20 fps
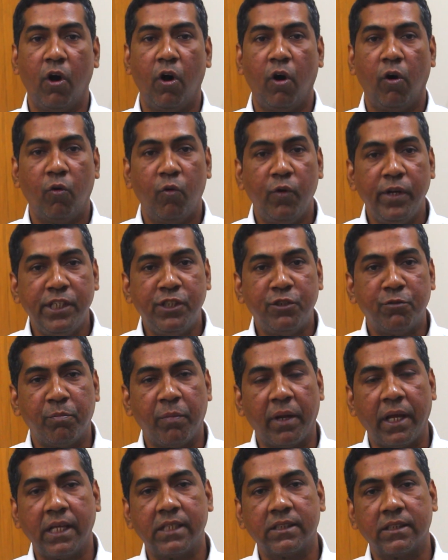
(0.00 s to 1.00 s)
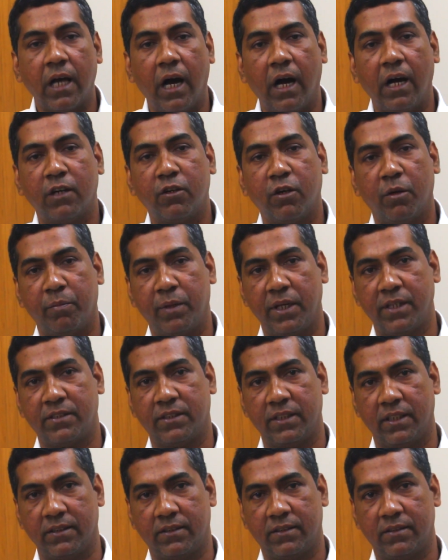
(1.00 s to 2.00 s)
which makes a complete
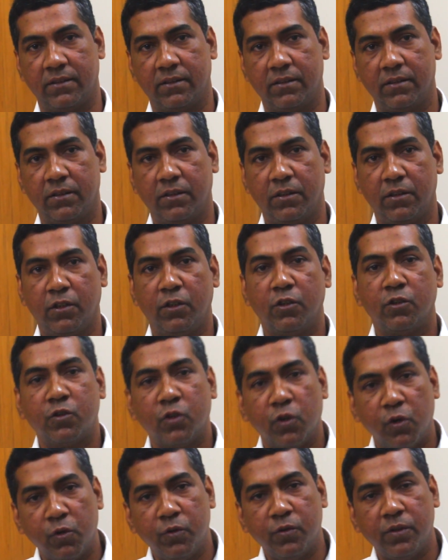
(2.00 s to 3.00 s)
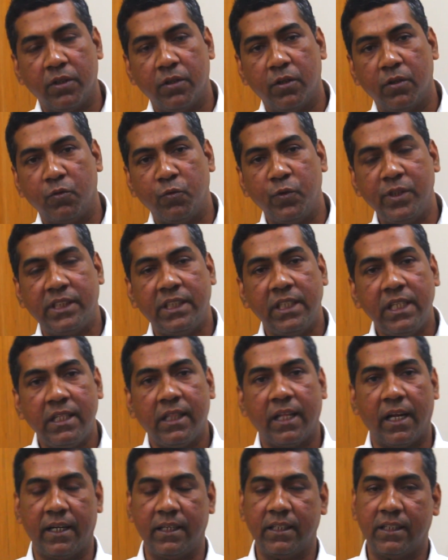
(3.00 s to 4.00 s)
sense. So, we see
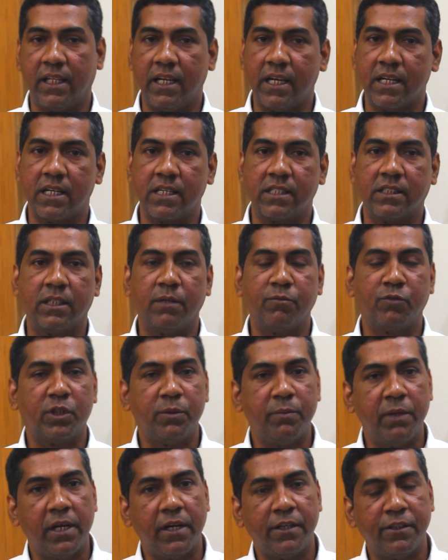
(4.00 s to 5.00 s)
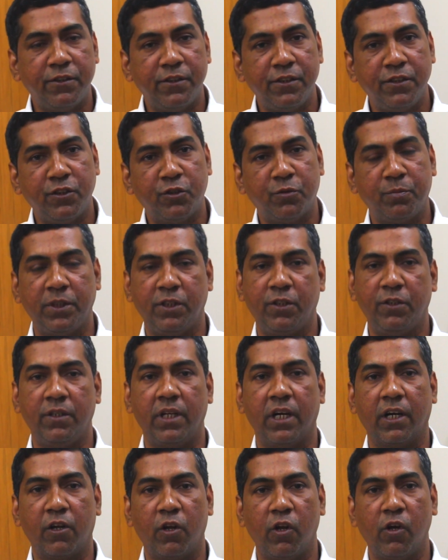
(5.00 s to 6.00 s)
that there are some similarities between a
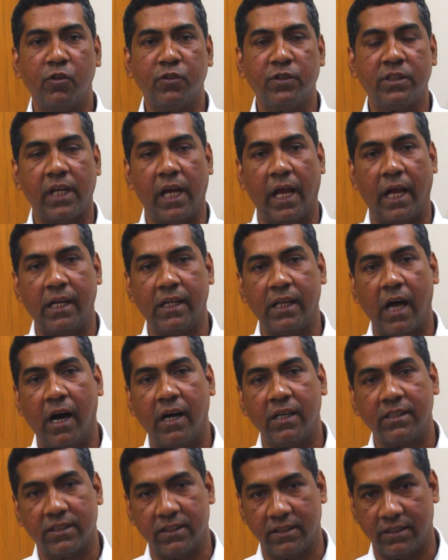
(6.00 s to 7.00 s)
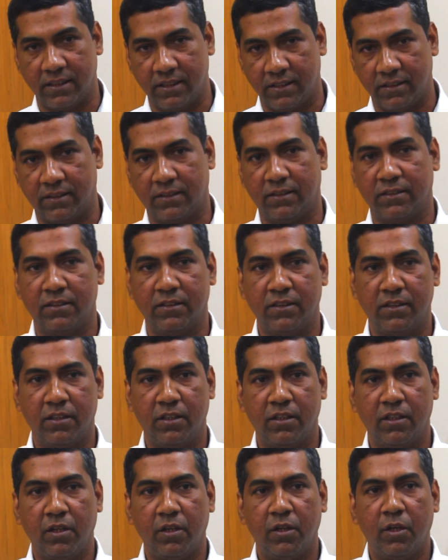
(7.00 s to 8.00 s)
clause and a sentence.
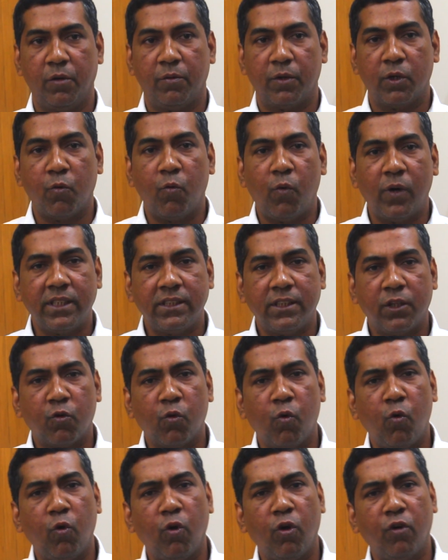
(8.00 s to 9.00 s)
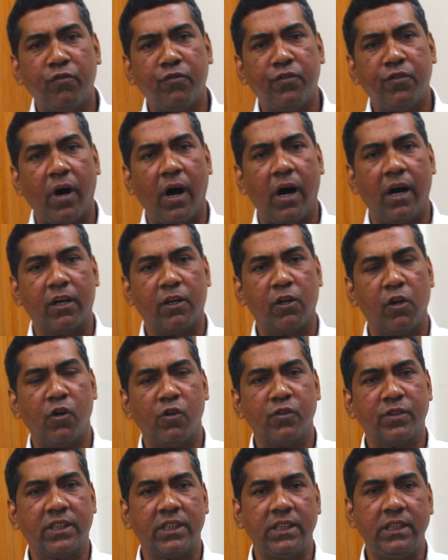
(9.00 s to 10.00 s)
What is the role of a
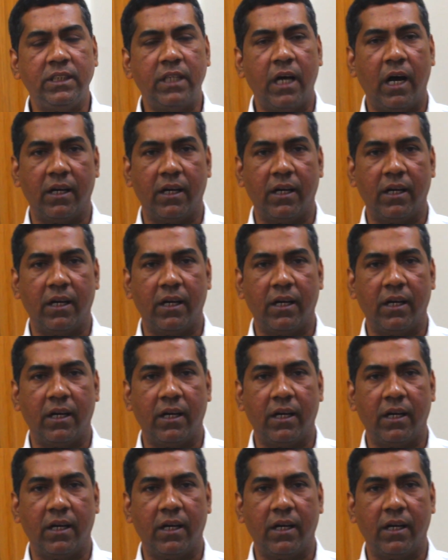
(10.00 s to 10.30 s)
clause in a